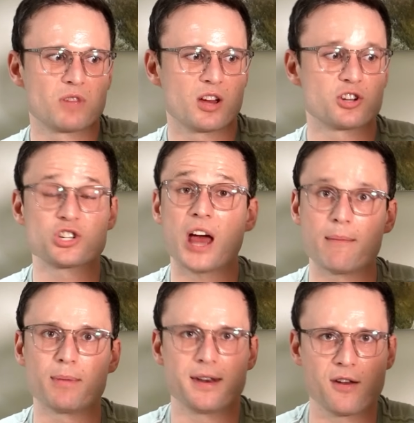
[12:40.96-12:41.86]
uh,
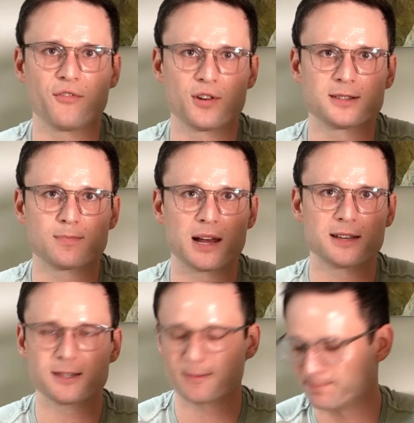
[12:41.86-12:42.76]
shape in the first
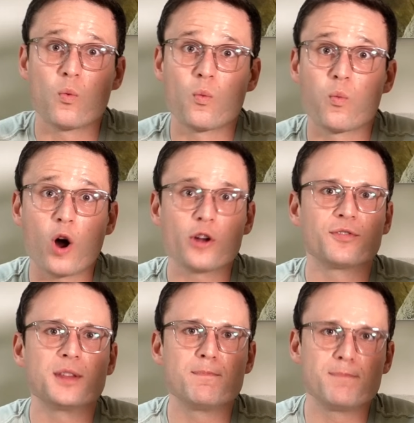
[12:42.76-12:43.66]
place. One
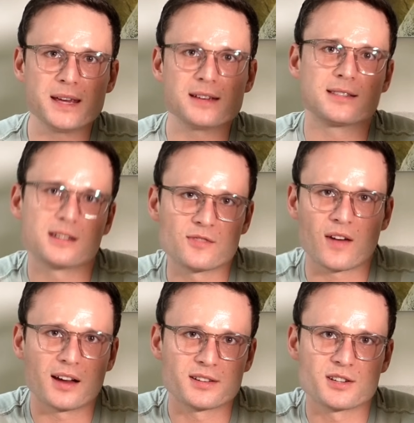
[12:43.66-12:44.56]
of the biggest
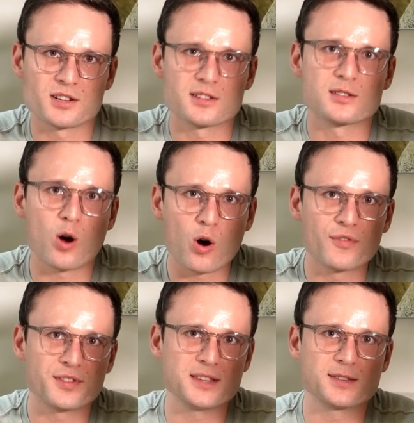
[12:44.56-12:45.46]
advantages
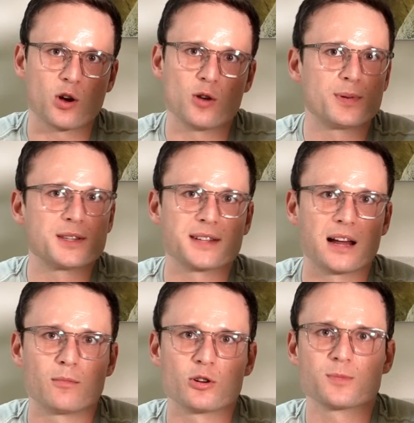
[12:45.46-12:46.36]
of these open
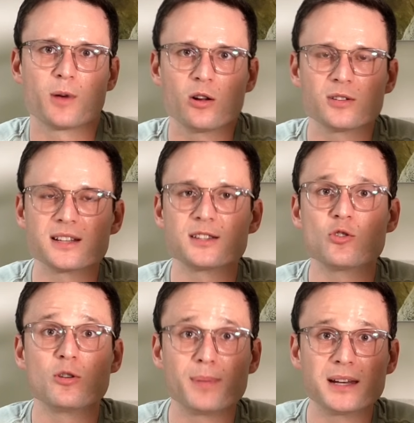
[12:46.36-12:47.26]
style moss pole is
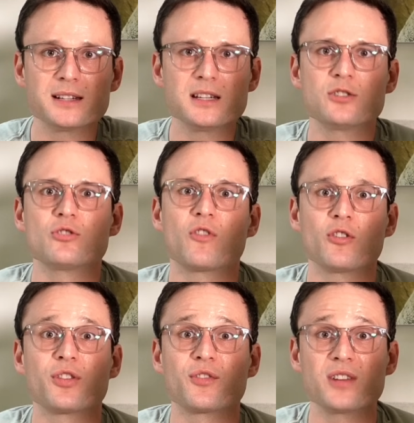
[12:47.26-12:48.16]
your ability to
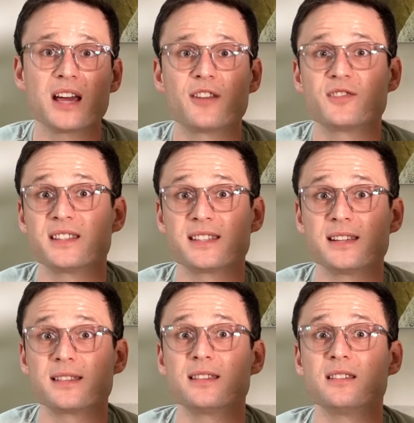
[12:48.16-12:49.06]
grow
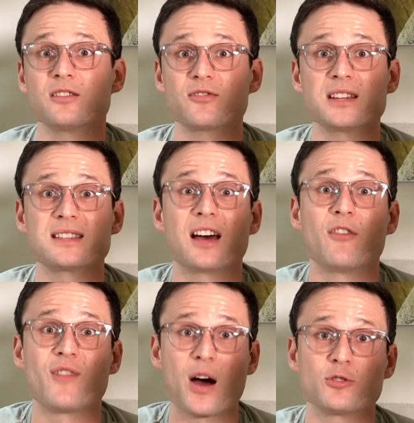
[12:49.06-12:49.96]
360 degrees
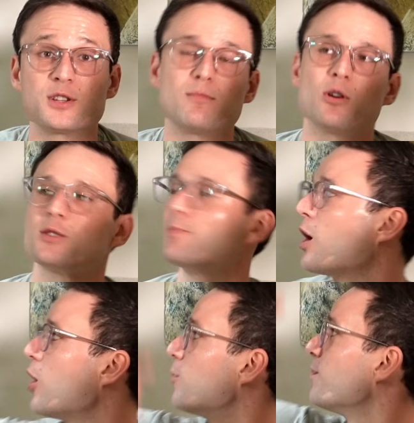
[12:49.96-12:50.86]
around the moss
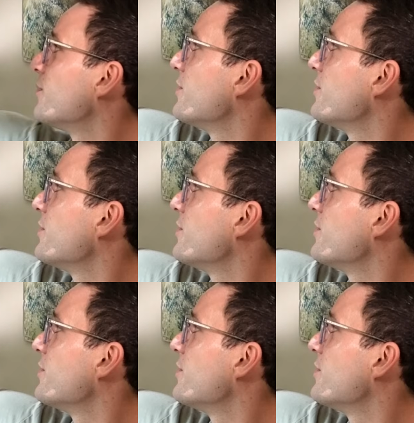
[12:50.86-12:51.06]
pole